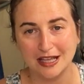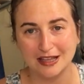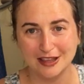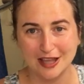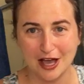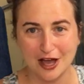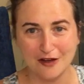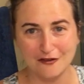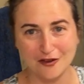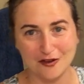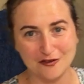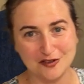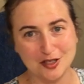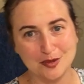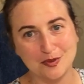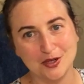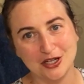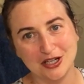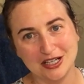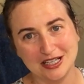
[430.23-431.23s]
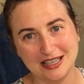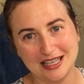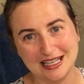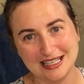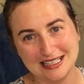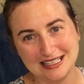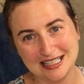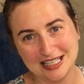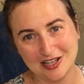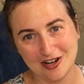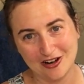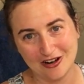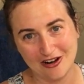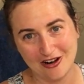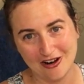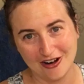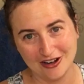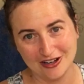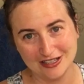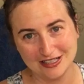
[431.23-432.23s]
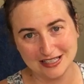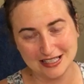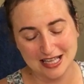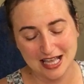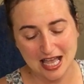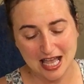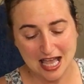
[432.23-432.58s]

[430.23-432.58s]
and love of spirit that is in our hearts.